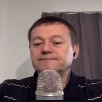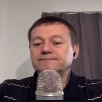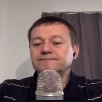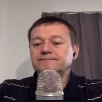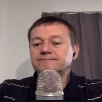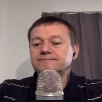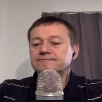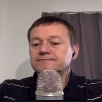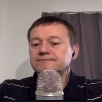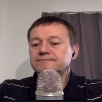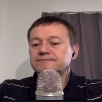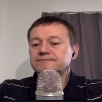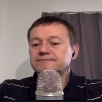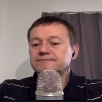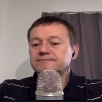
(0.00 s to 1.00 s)

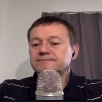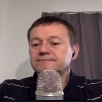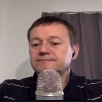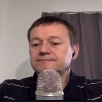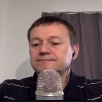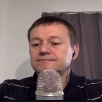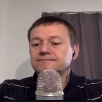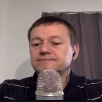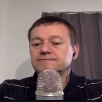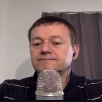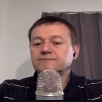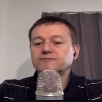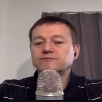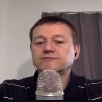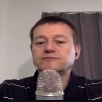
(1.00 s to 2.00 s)

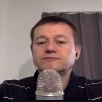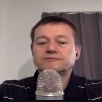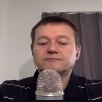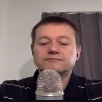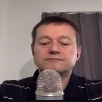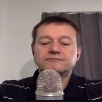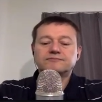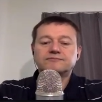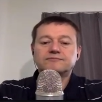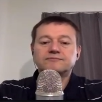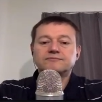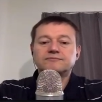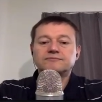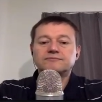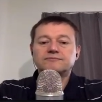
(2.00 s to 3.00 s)

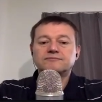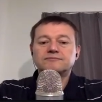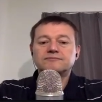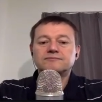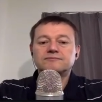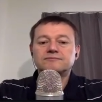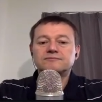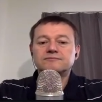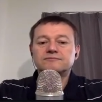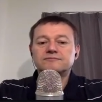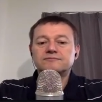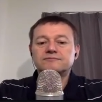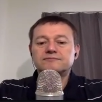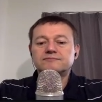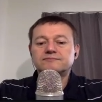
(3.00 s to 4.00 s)

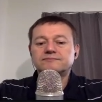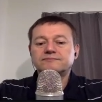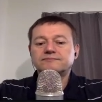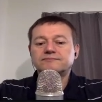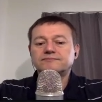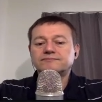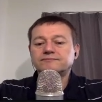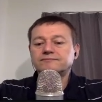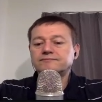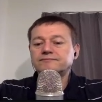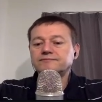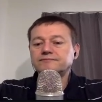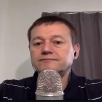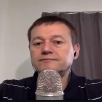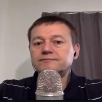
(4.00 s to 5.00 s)

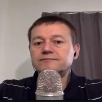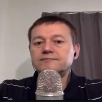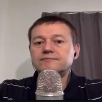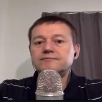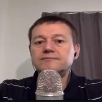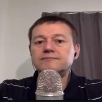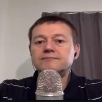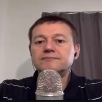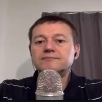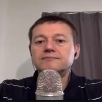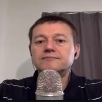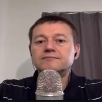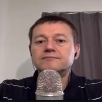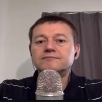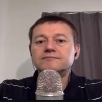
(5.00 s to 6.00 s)

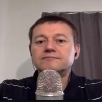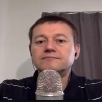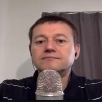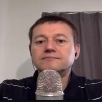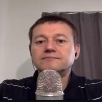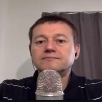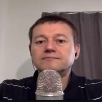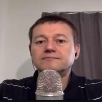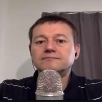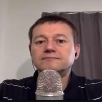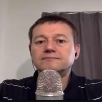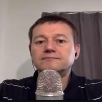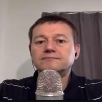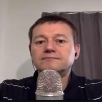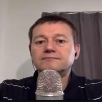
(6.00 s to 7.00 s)

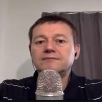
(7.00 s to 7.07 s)
(no one is talking)